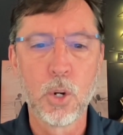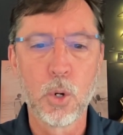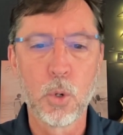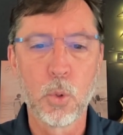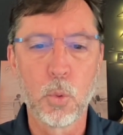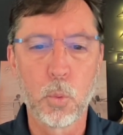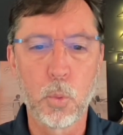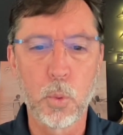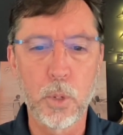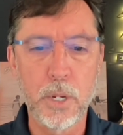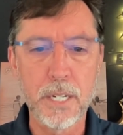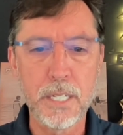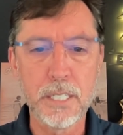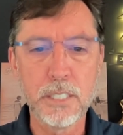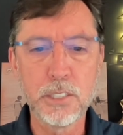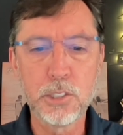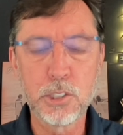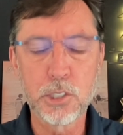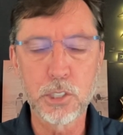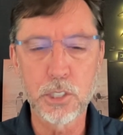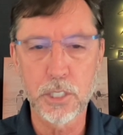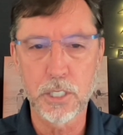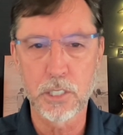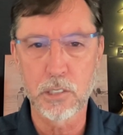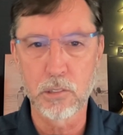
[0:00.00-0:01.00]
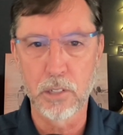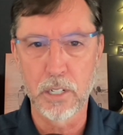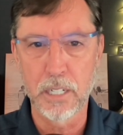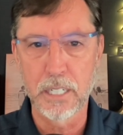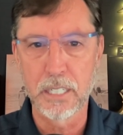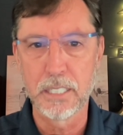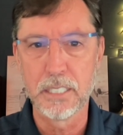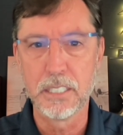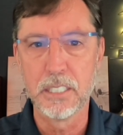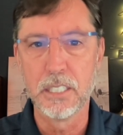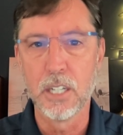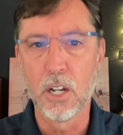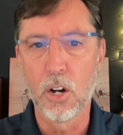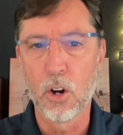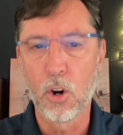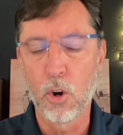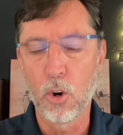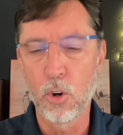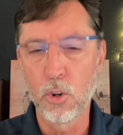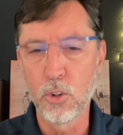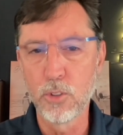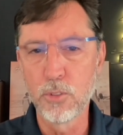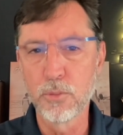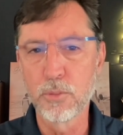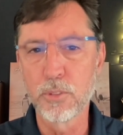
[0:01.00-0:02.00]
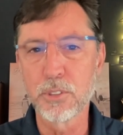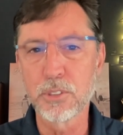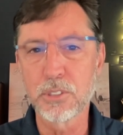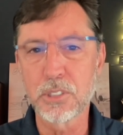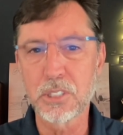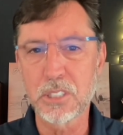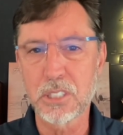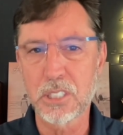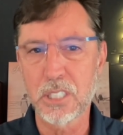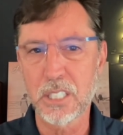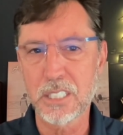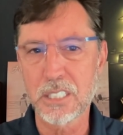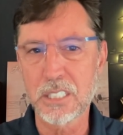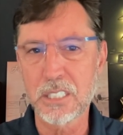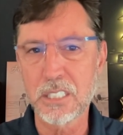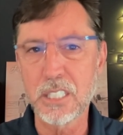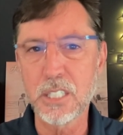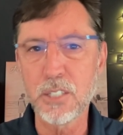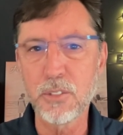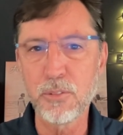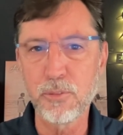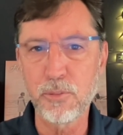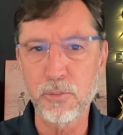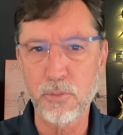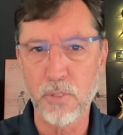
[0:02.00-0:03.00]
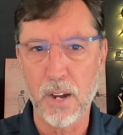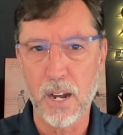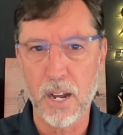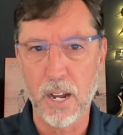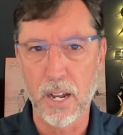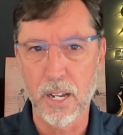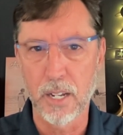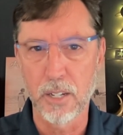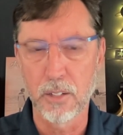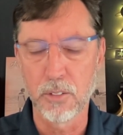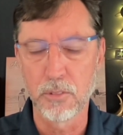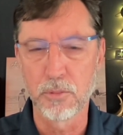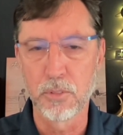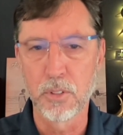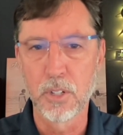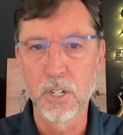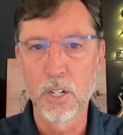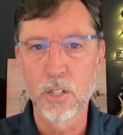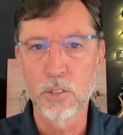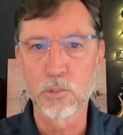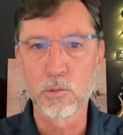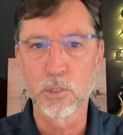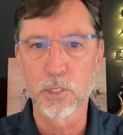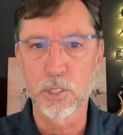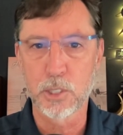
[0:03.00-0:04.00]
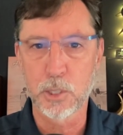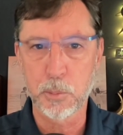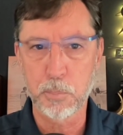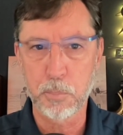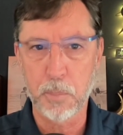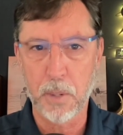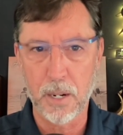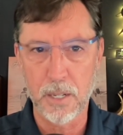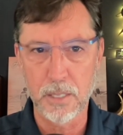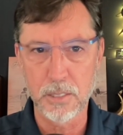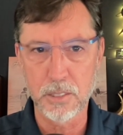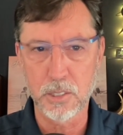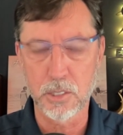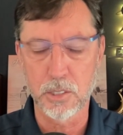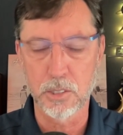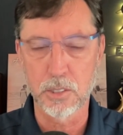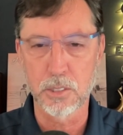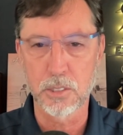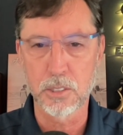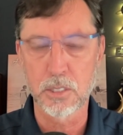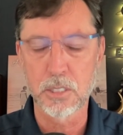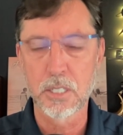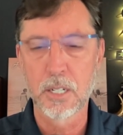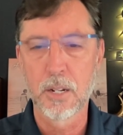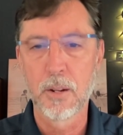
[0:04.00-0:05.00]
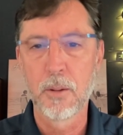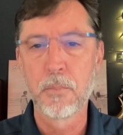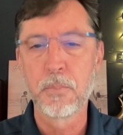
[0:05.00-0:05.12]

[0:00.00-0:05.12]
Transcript: we generated over 65 responses